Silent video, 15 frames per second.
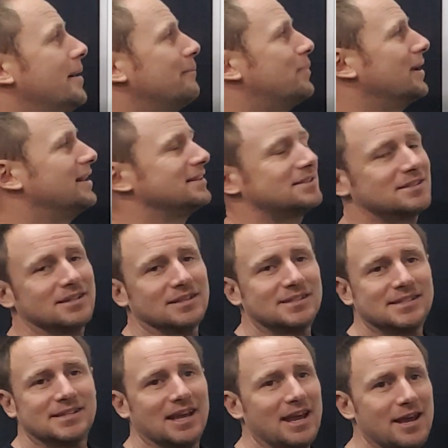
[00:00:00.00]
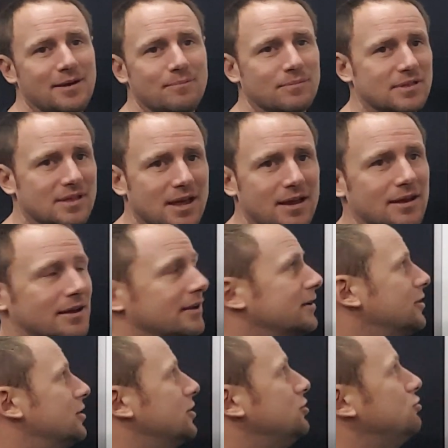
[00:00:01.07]
But it's the same thing.
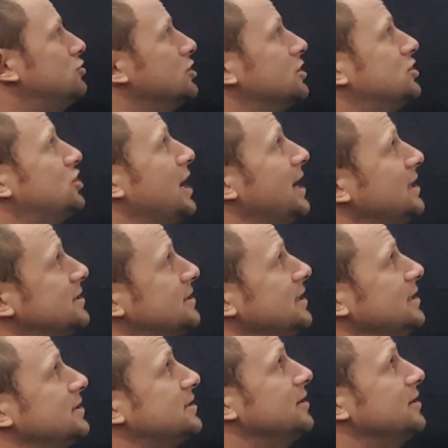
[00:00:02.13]
You just change these